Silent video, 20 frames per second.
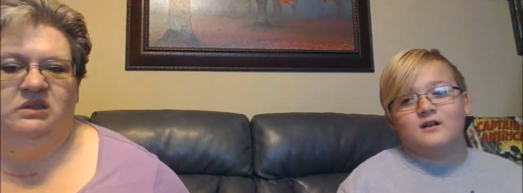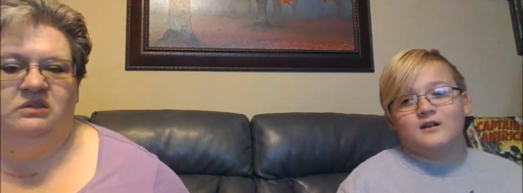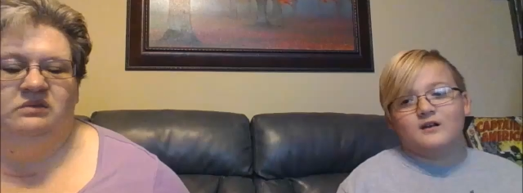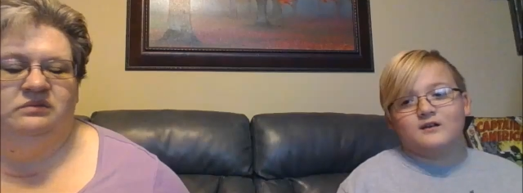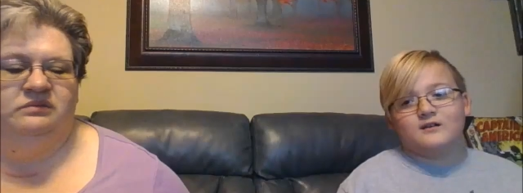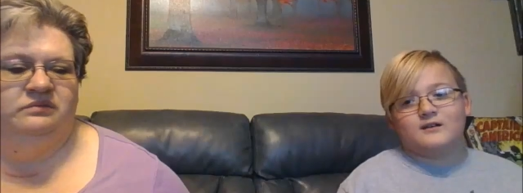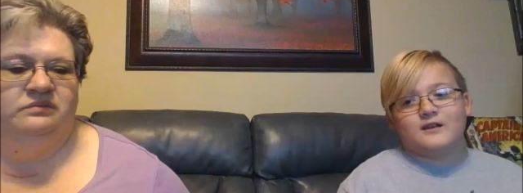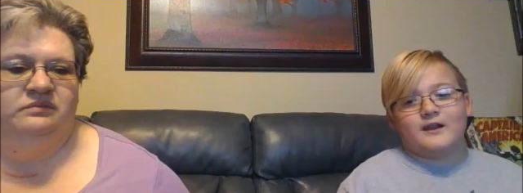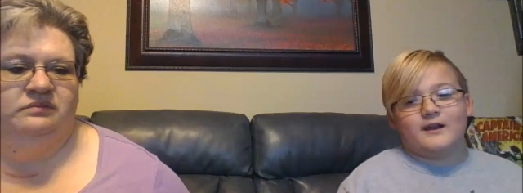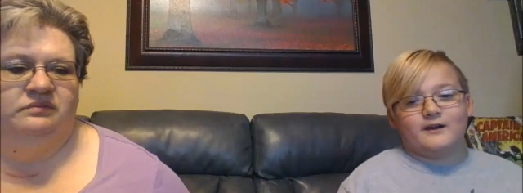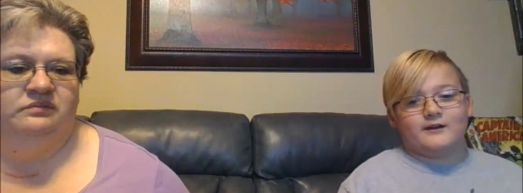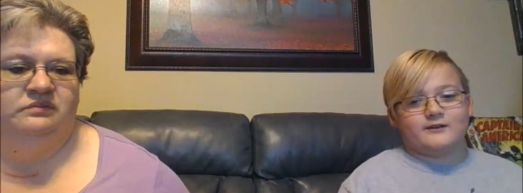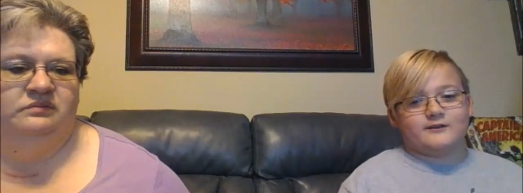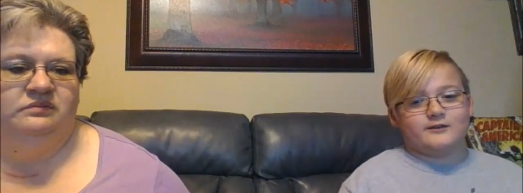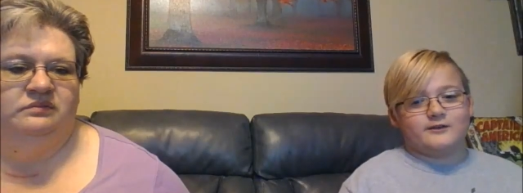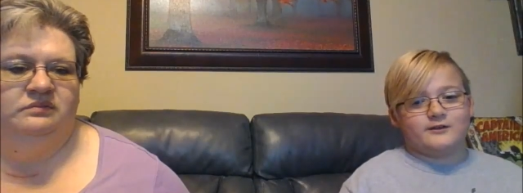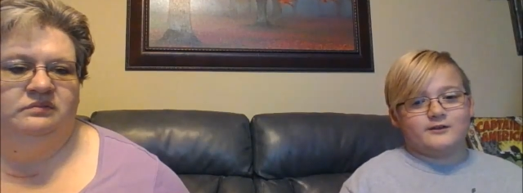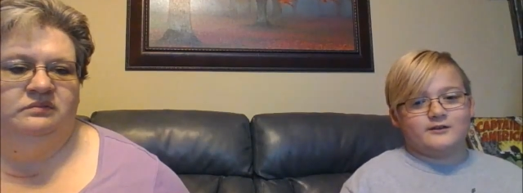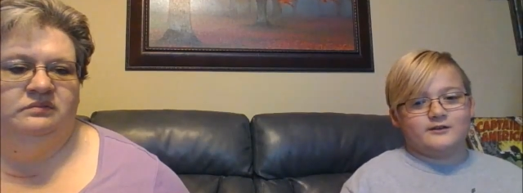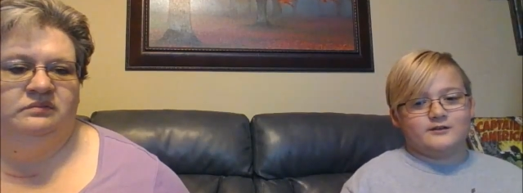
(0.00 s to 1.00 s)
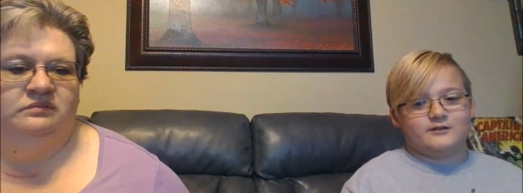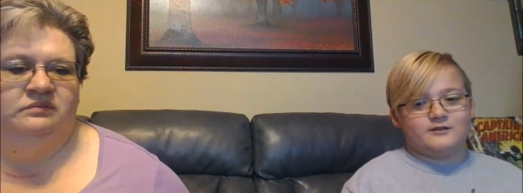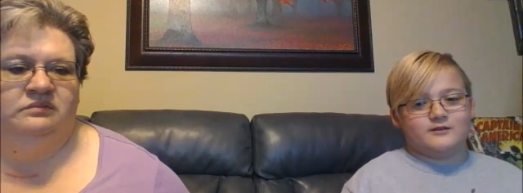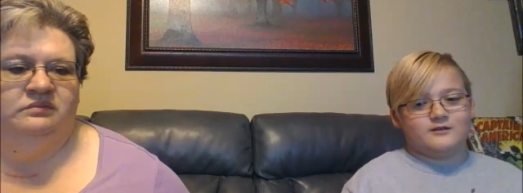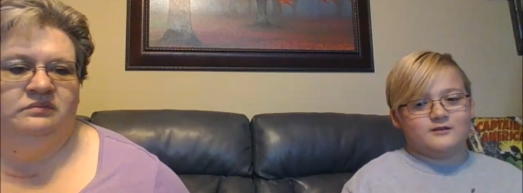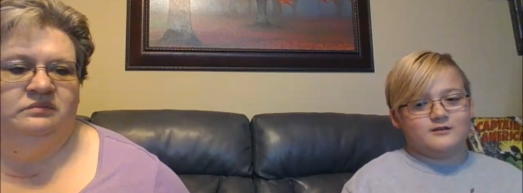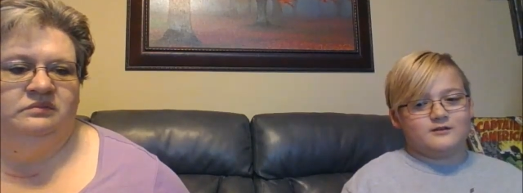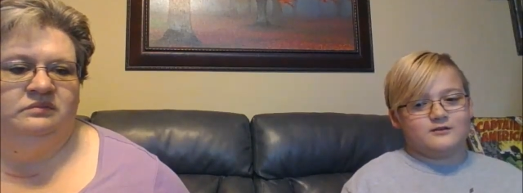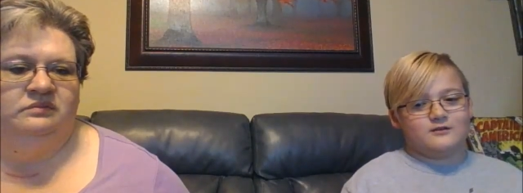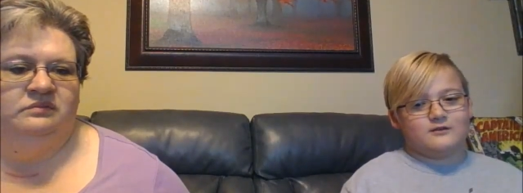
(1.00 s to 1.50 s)
Speaker 1: character,
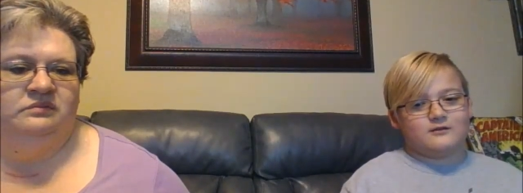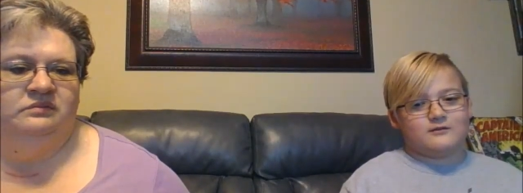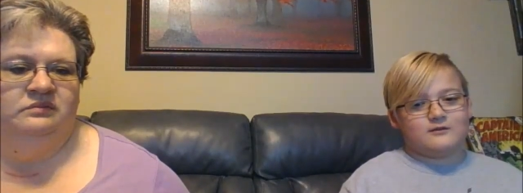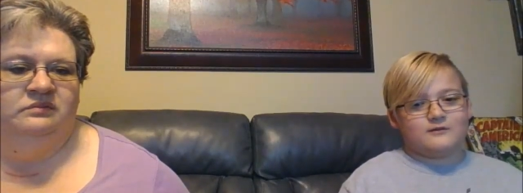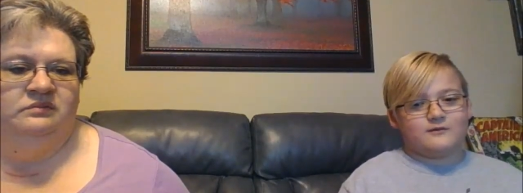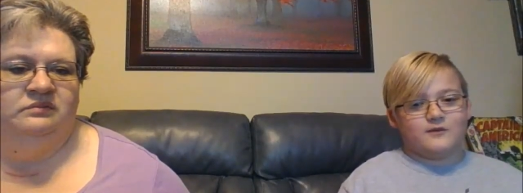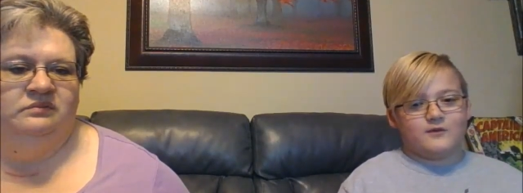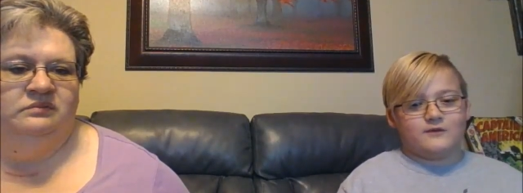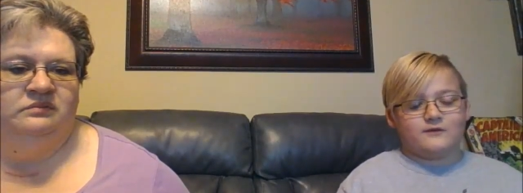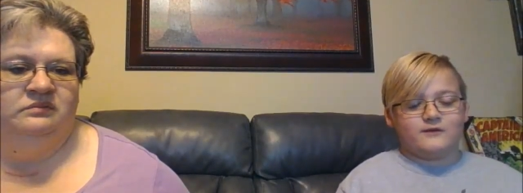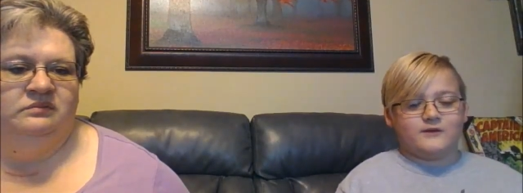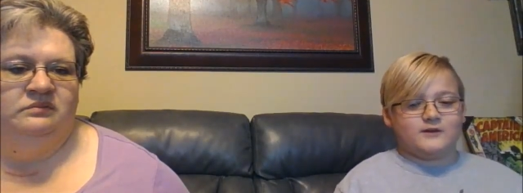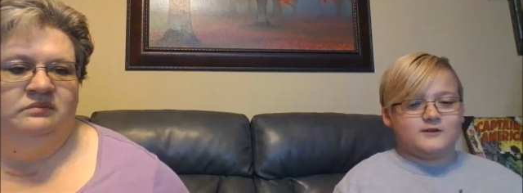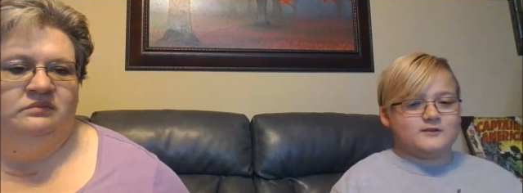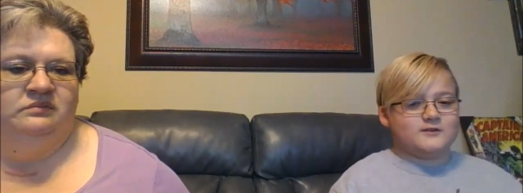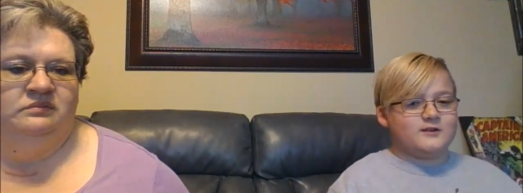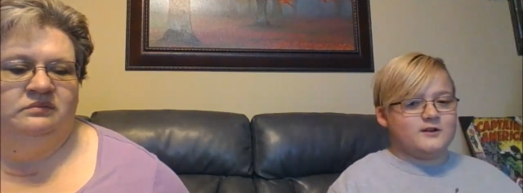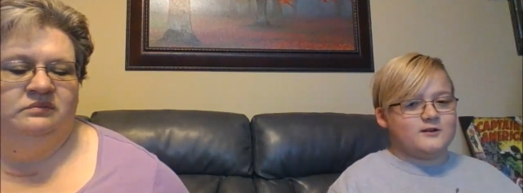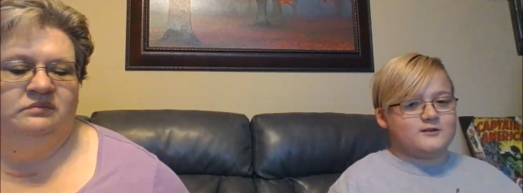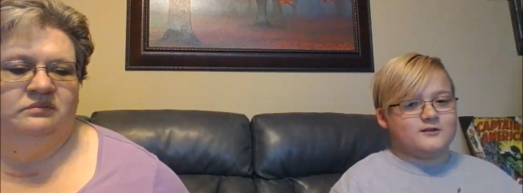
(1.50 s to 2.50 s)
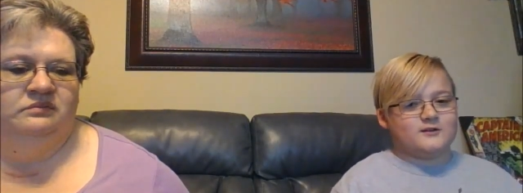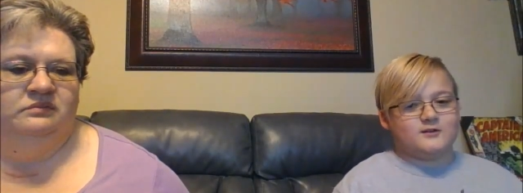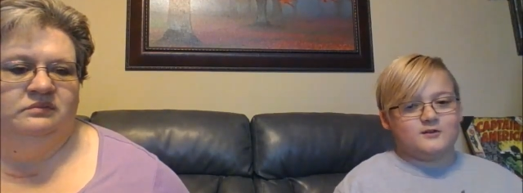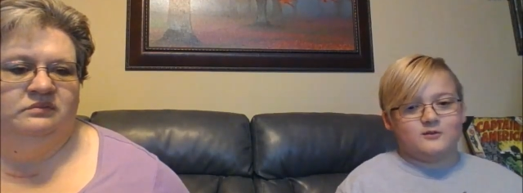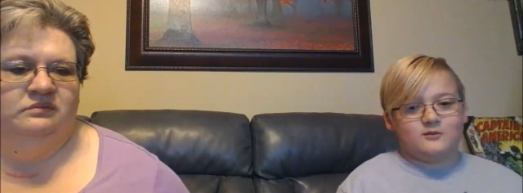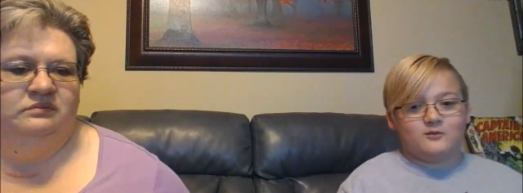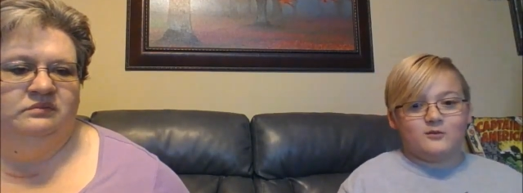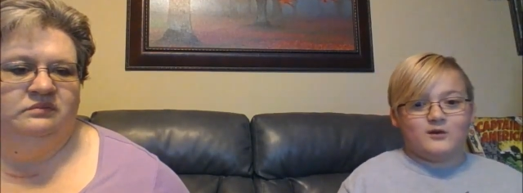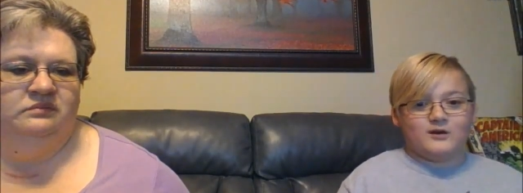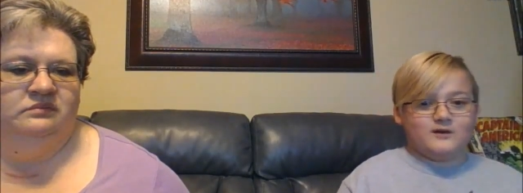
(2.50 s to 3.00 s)
the first Doctor.
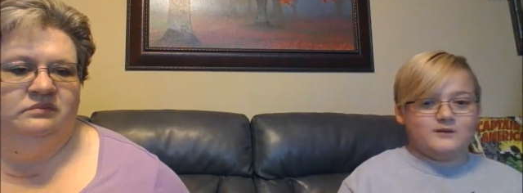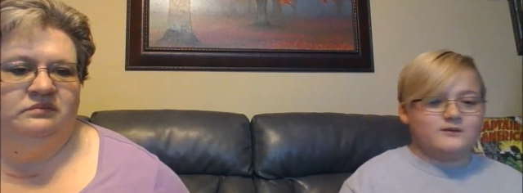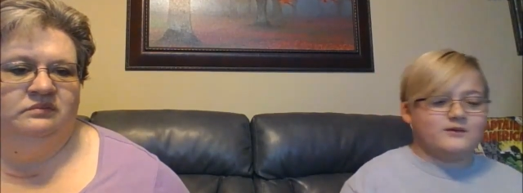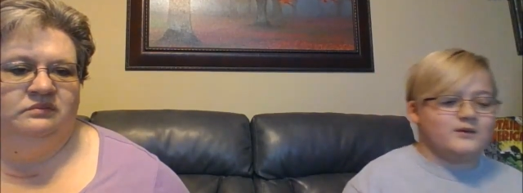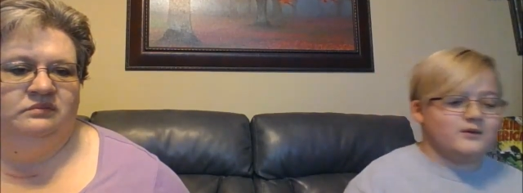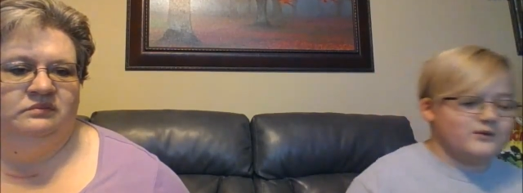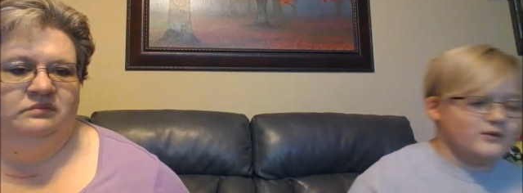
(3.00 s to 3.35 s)
One of you